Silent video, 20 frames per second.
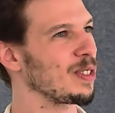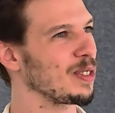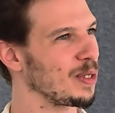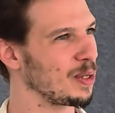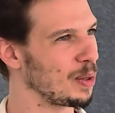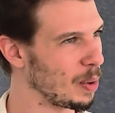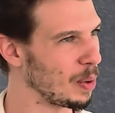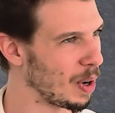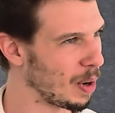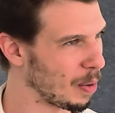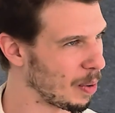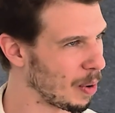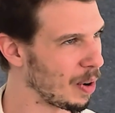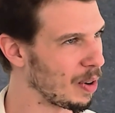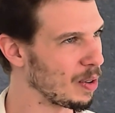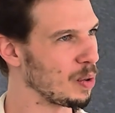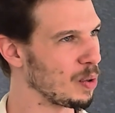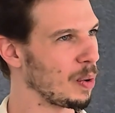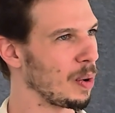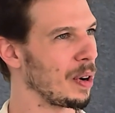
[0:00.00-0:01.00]
to
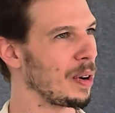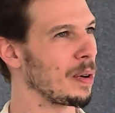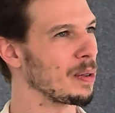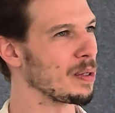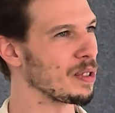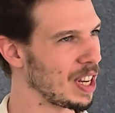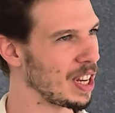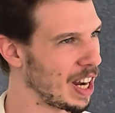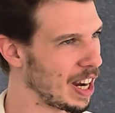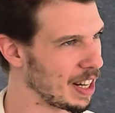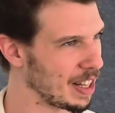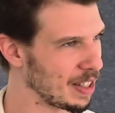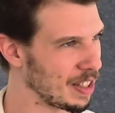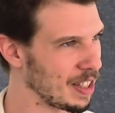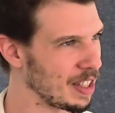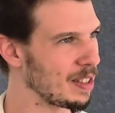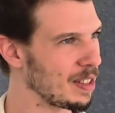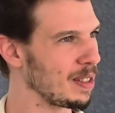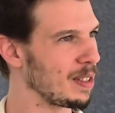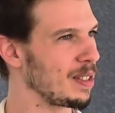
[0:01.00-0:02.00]
our own side in
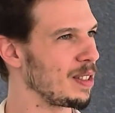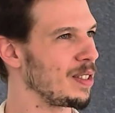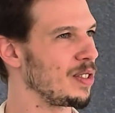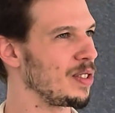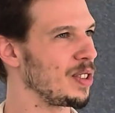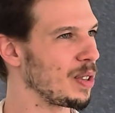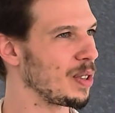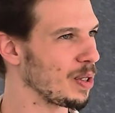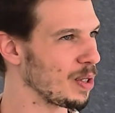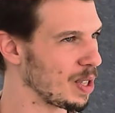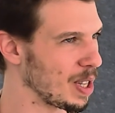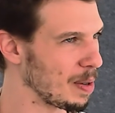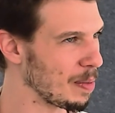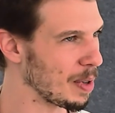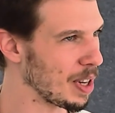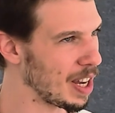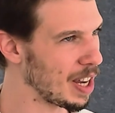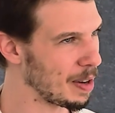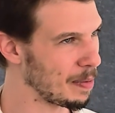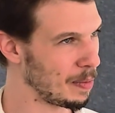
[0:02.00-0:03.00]
this zero-sum
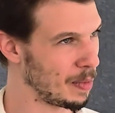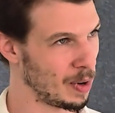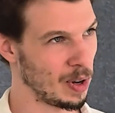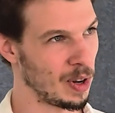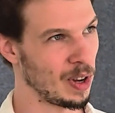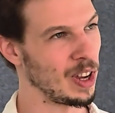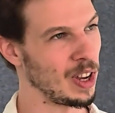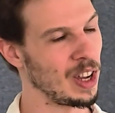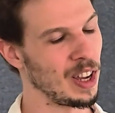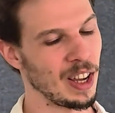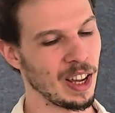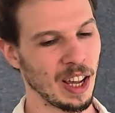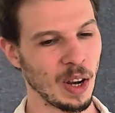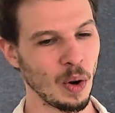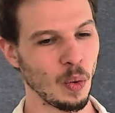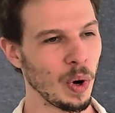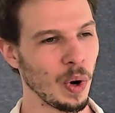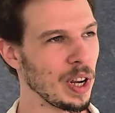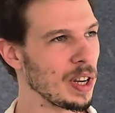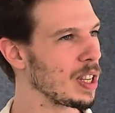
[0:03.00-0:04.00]
game,
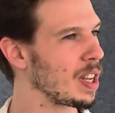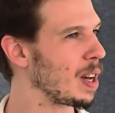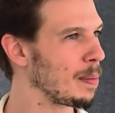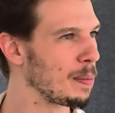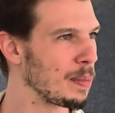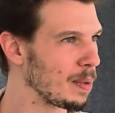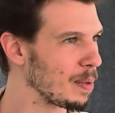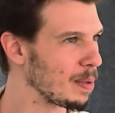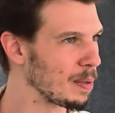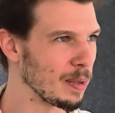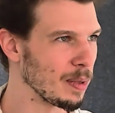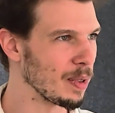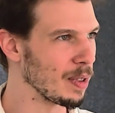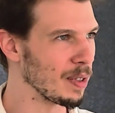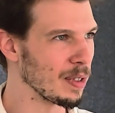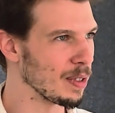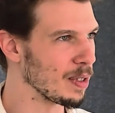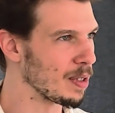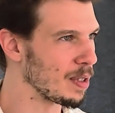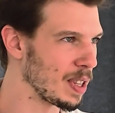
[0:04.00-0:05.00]
and we end up
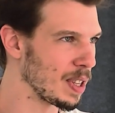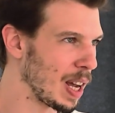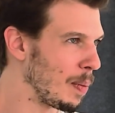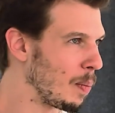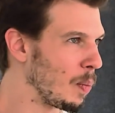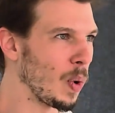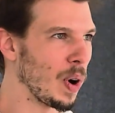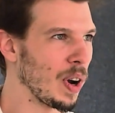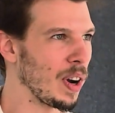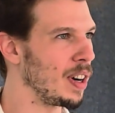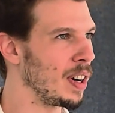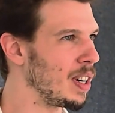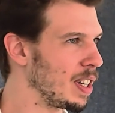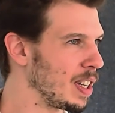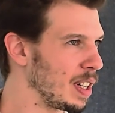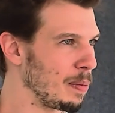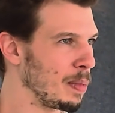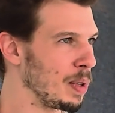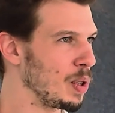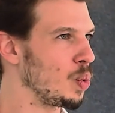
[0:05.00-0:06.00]
somewhere
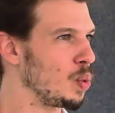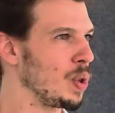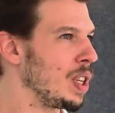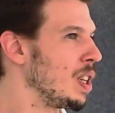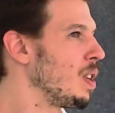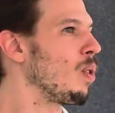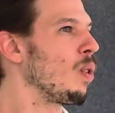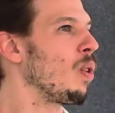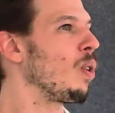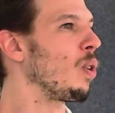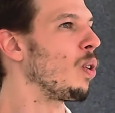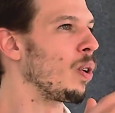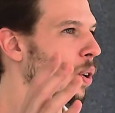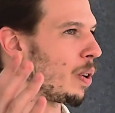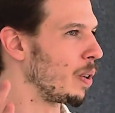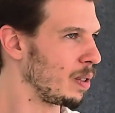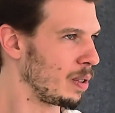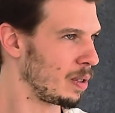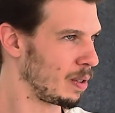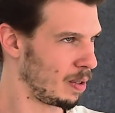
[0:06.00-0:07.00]
in between,
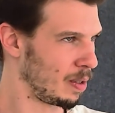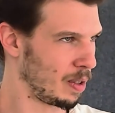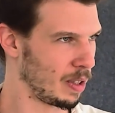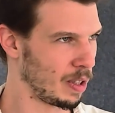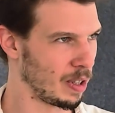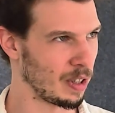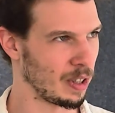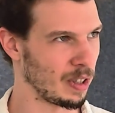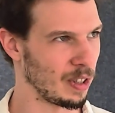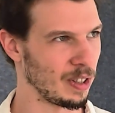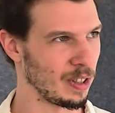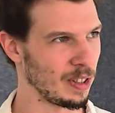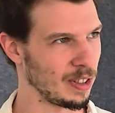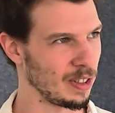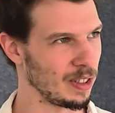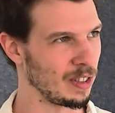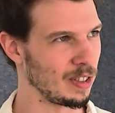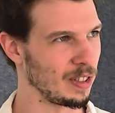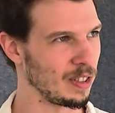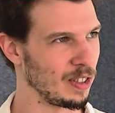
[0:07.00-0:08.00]
or
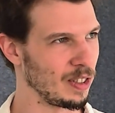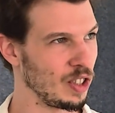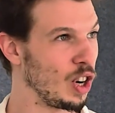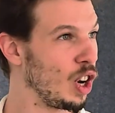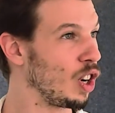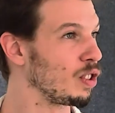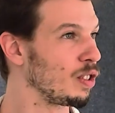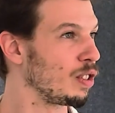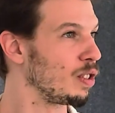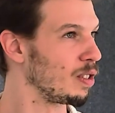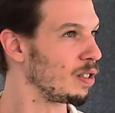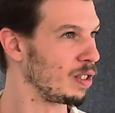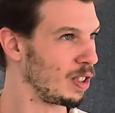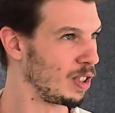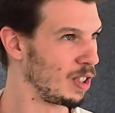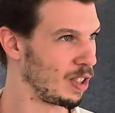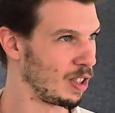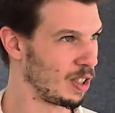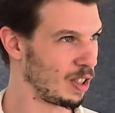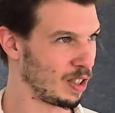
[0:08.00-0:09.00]
not
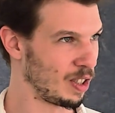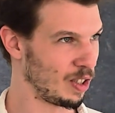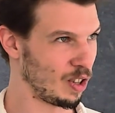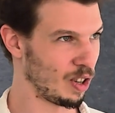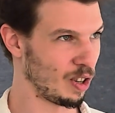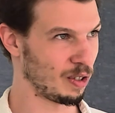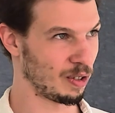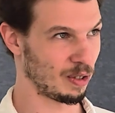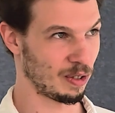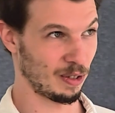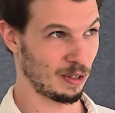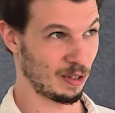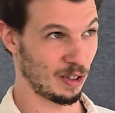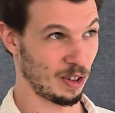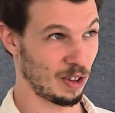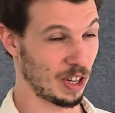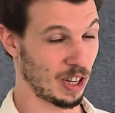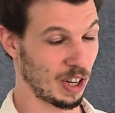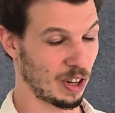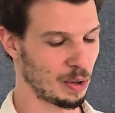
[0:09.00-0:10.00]

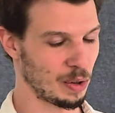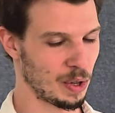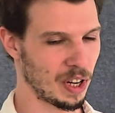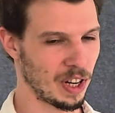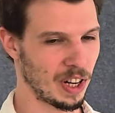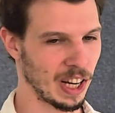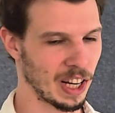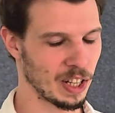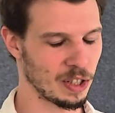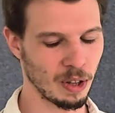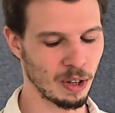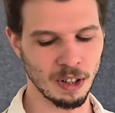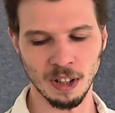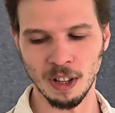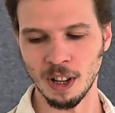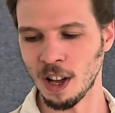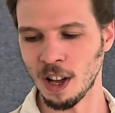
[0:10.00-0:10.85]
negotiating at all.